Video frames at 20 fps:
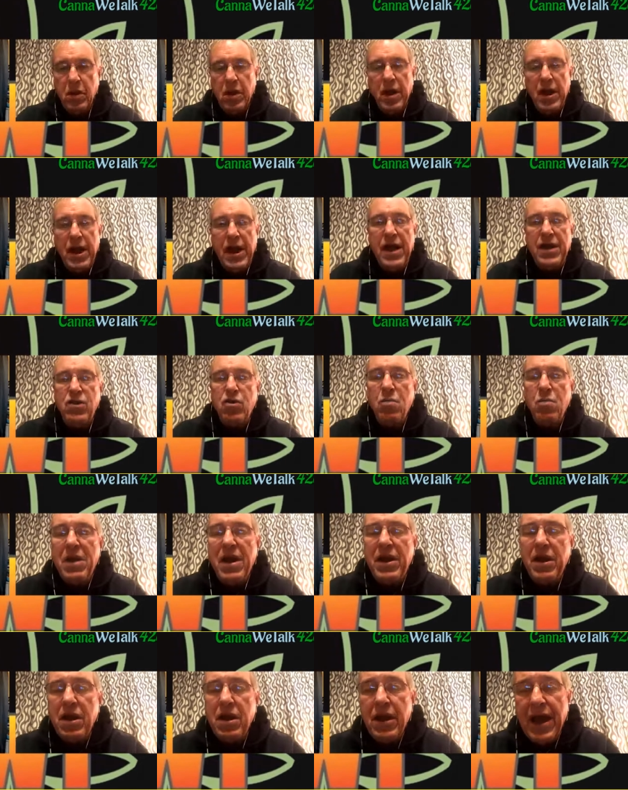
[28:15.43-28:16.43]
And
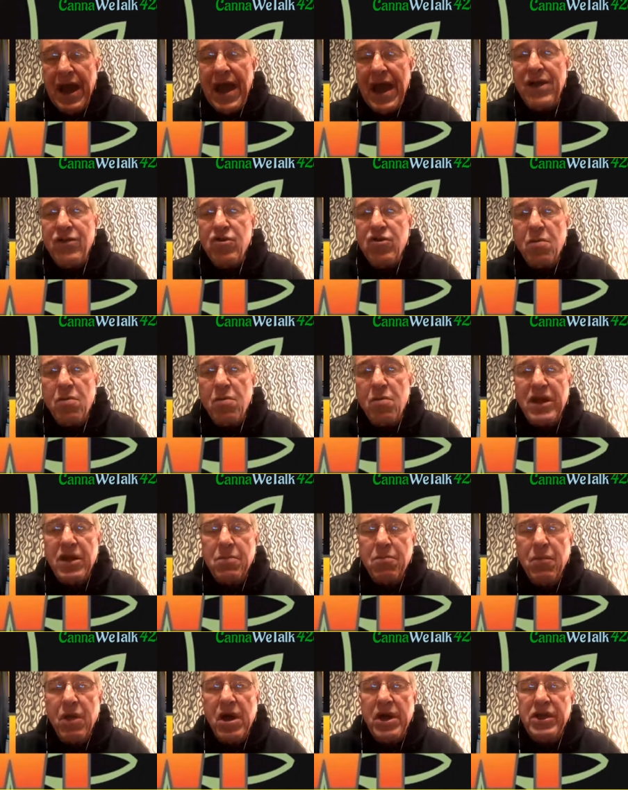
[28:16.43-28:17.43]
they're making
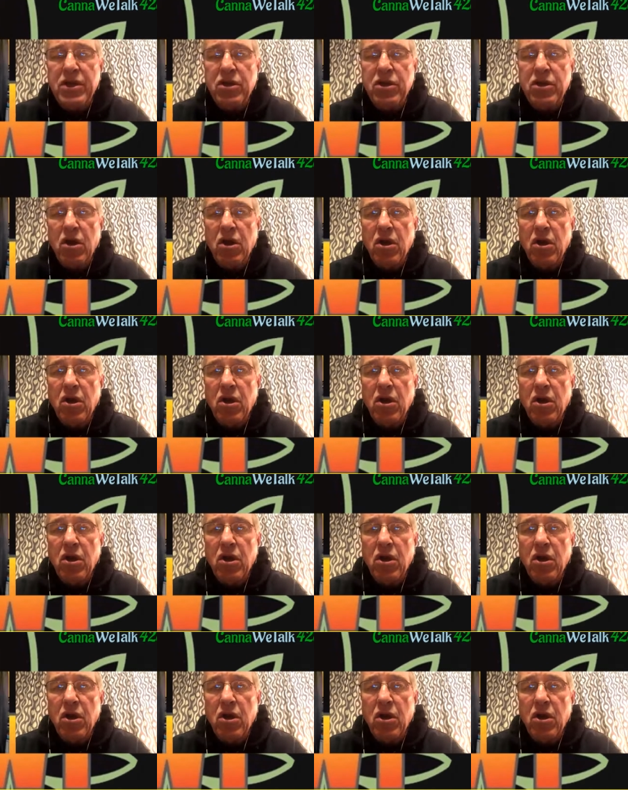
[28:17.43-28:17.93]
money on it